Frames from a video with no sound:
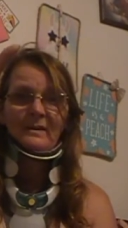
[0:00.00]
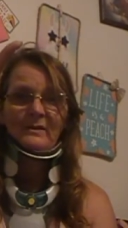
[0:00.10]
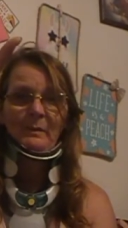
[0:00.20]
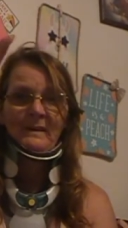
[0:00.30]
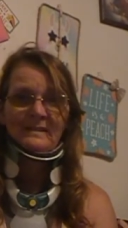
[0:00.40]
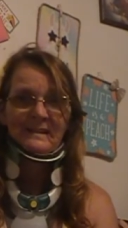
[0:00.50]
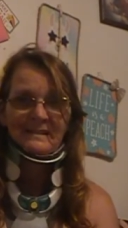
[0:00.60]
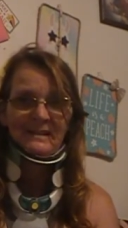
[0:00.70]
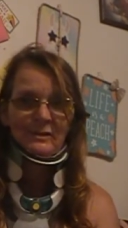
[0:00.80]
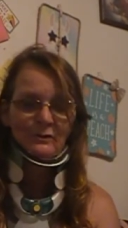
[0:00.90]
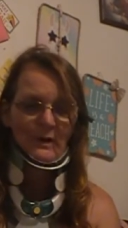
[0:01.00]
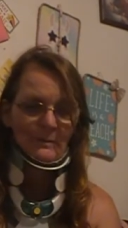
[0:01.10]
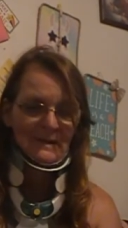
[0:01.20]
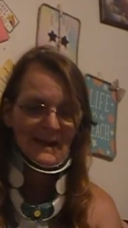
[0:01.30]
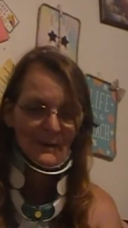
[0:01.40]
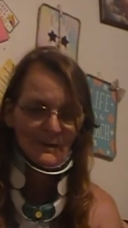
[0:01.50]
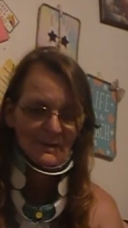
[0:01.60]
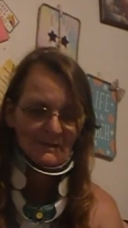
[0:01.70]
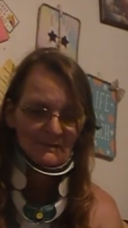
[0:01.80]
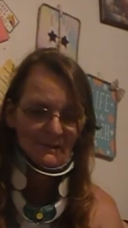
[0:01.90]
ones that teardrop down,
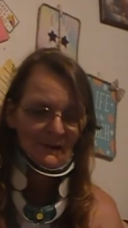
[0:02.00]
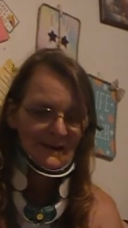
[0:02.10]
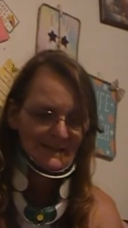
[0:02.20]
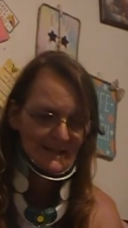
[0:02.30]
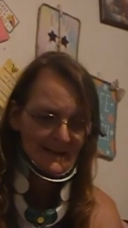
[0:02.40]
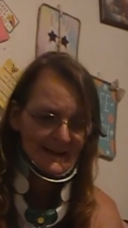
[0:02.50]
right?